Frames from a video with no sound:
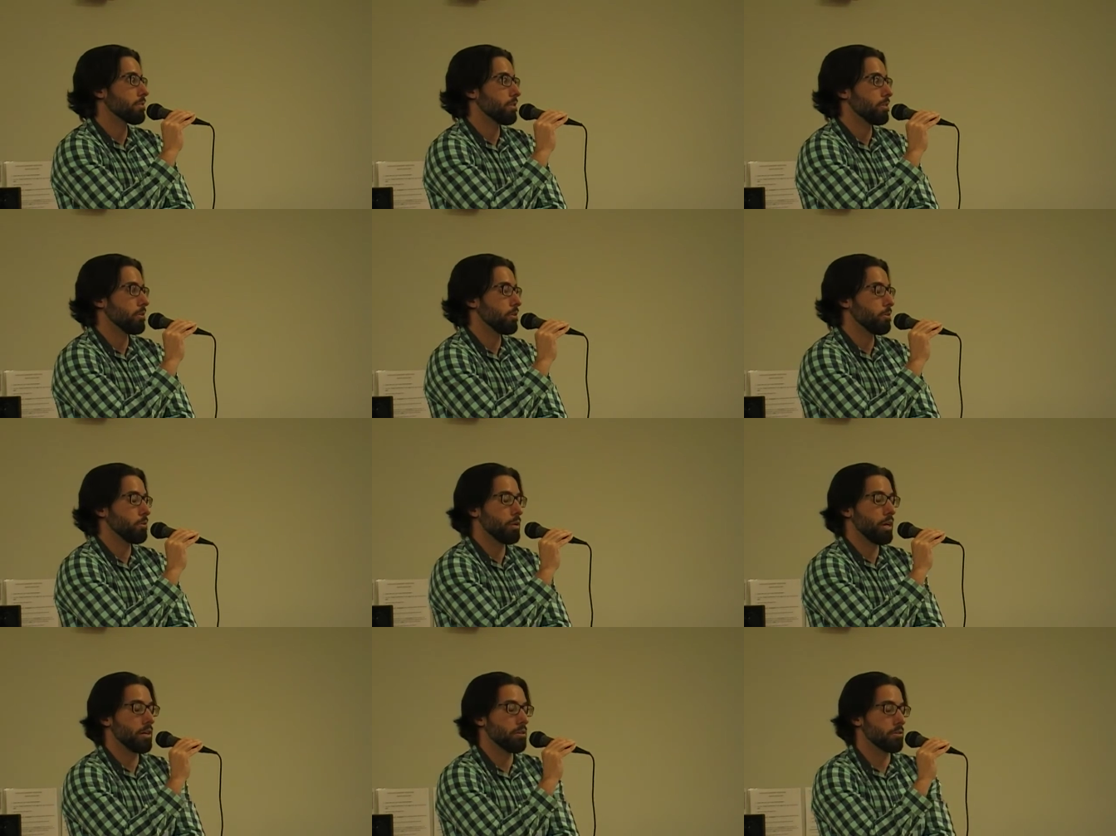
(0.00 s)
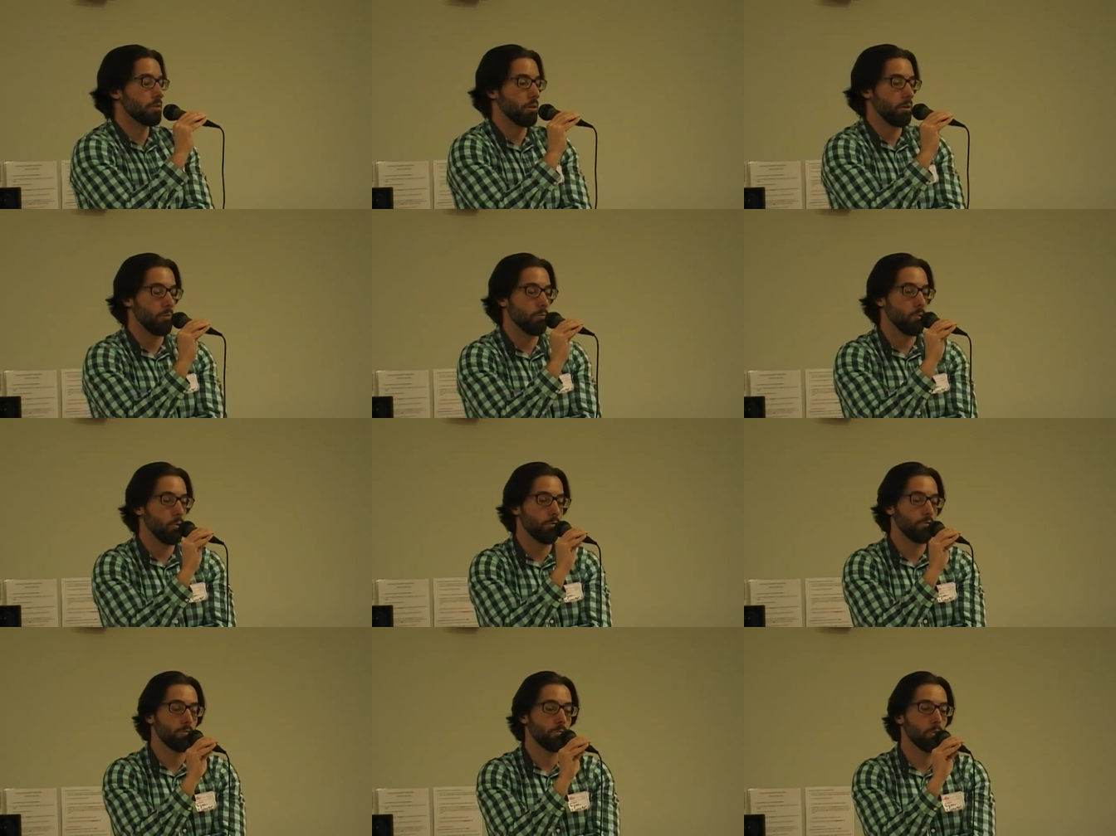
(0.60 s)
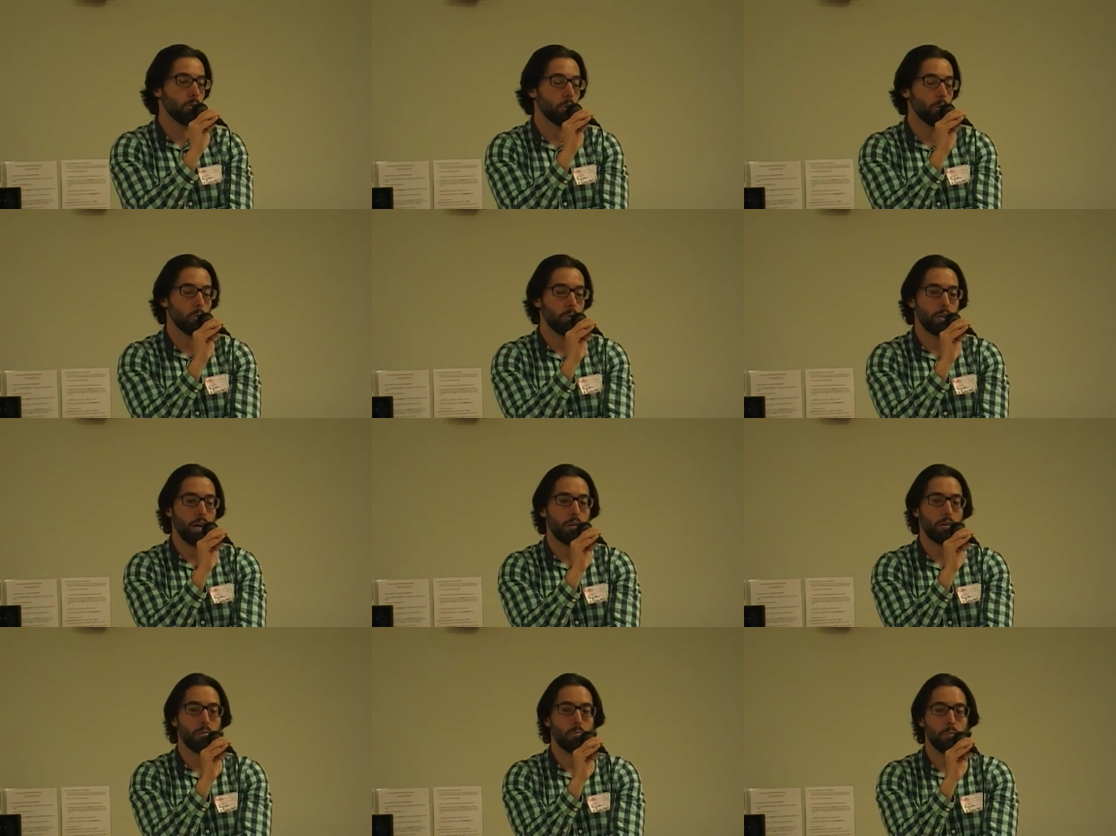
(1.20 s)
And you guys are more familiar with
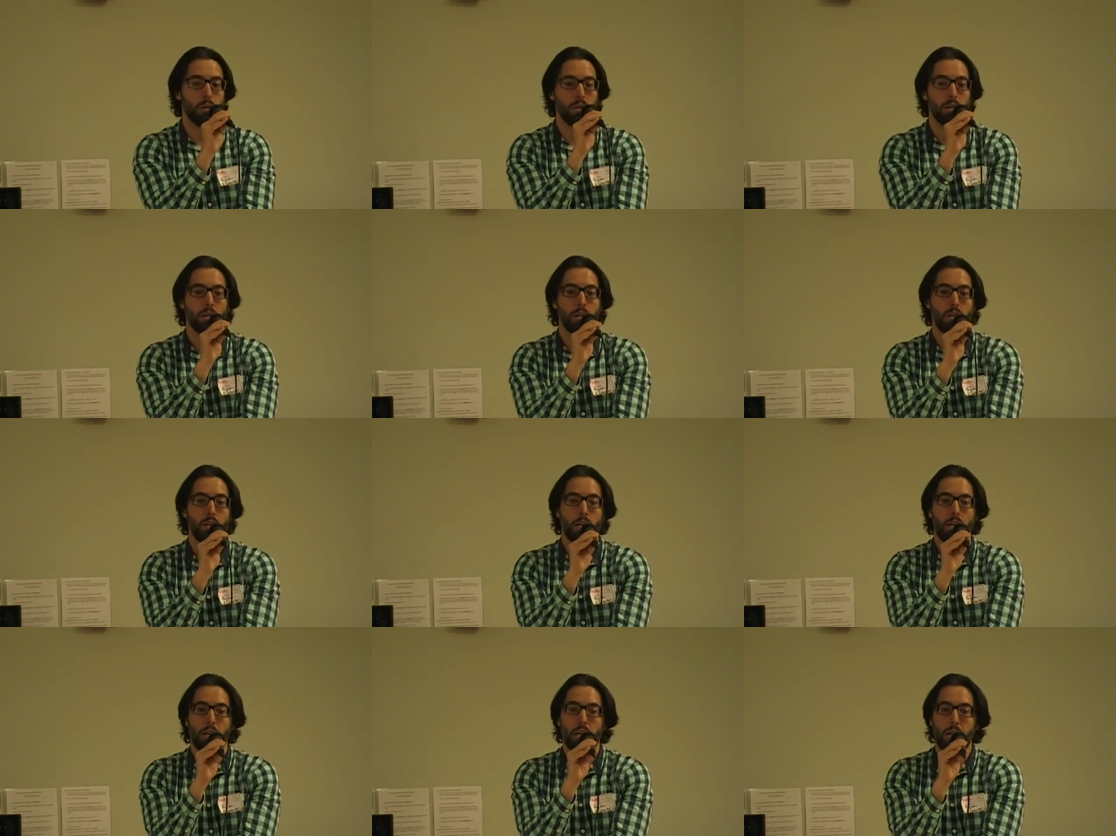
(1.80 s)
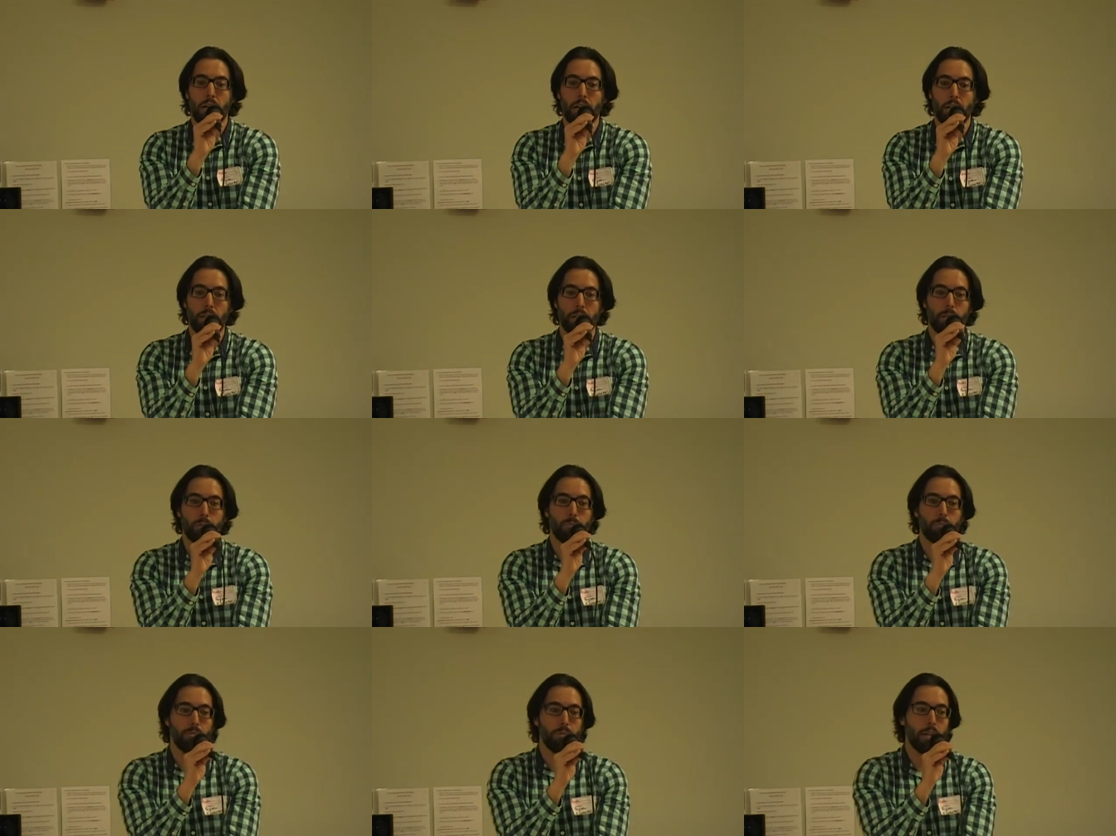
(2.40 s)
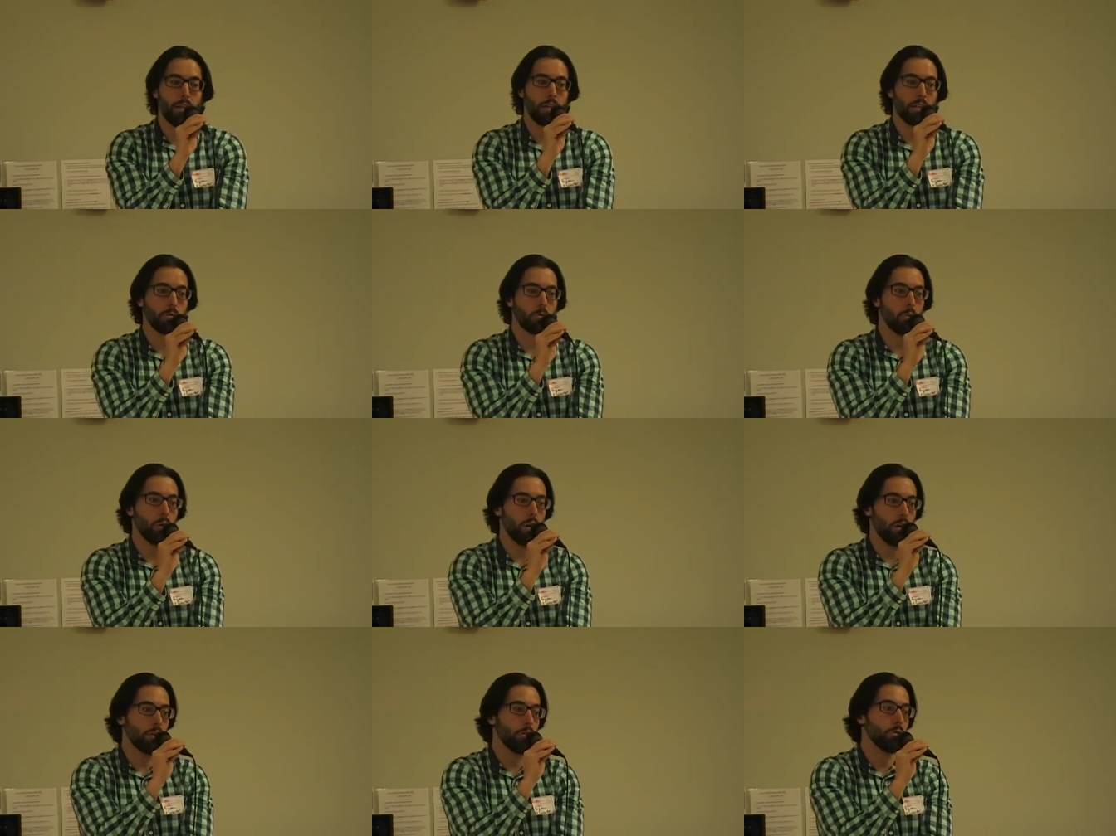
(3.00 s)
that than me, and um, and that's
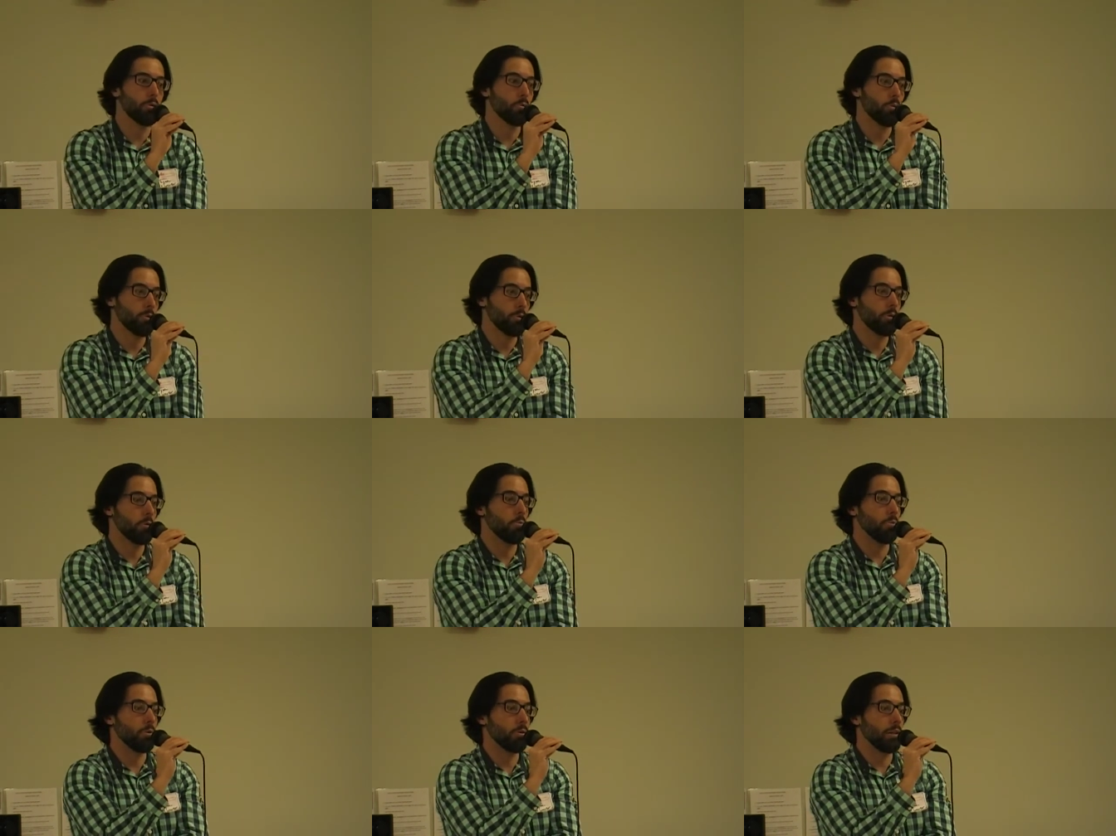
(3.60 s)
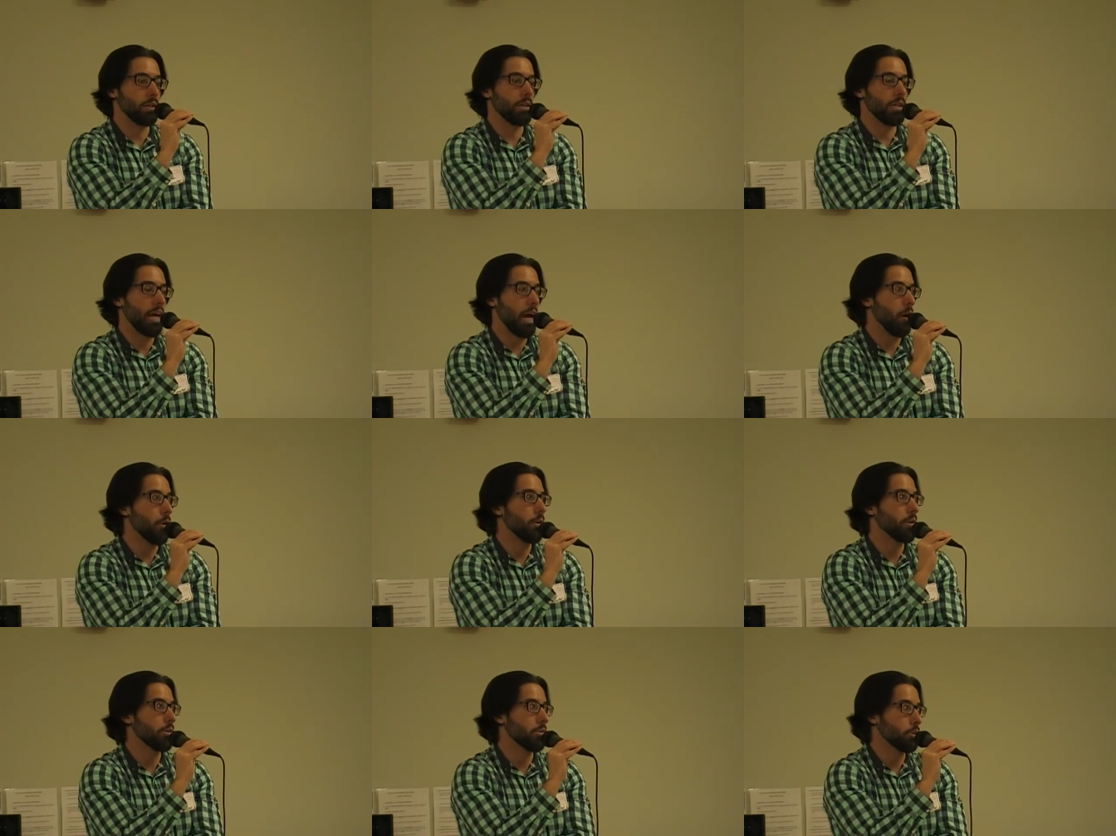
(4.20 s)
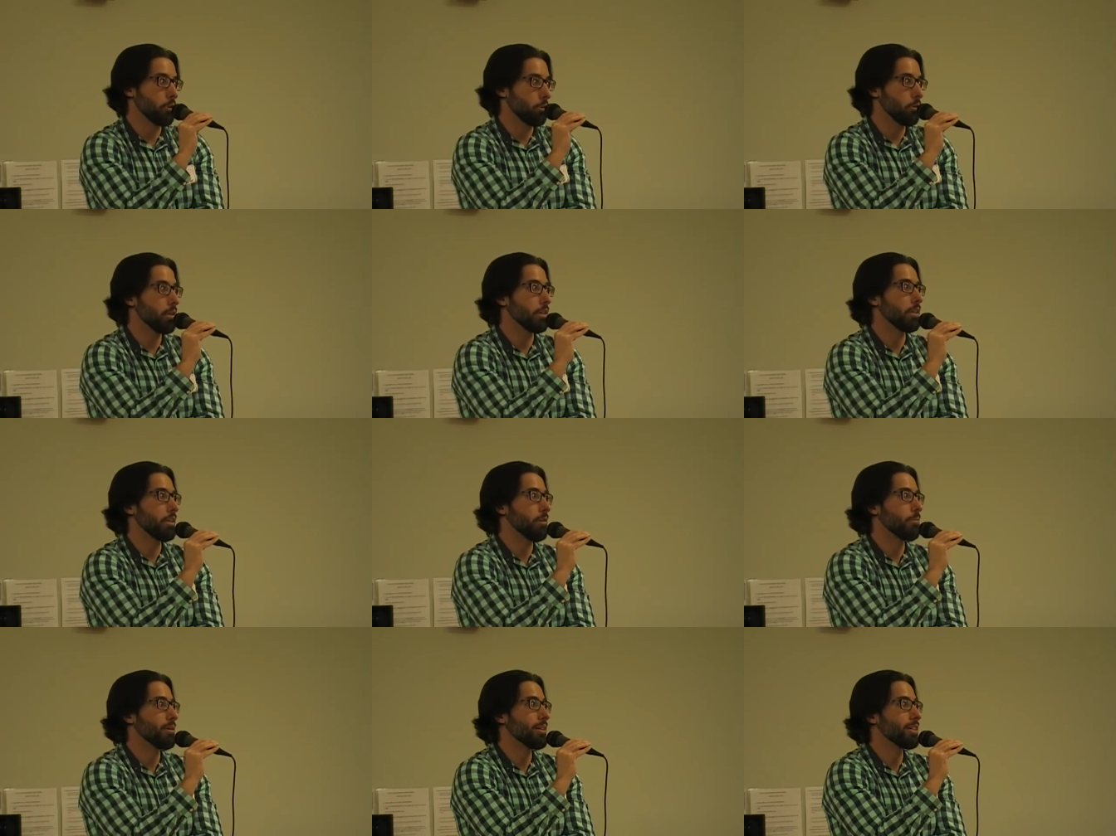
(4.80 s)
one of the tools that we're allowing
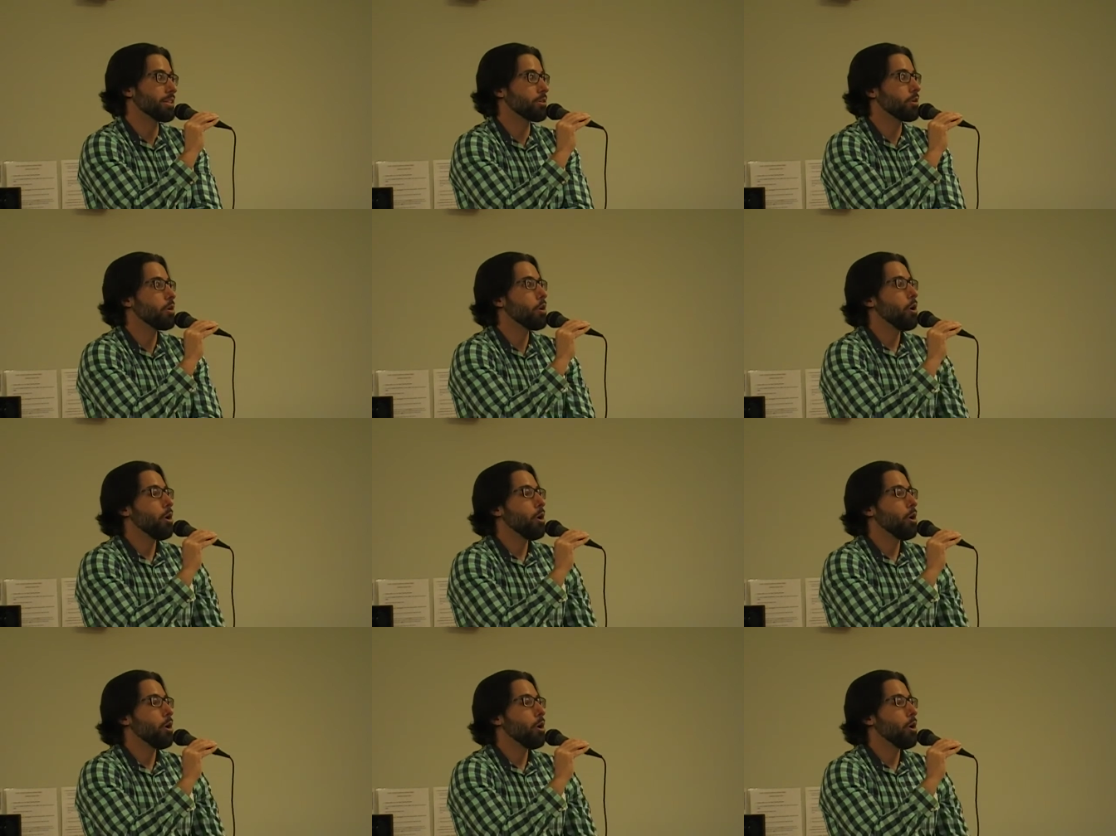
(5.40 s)
currently because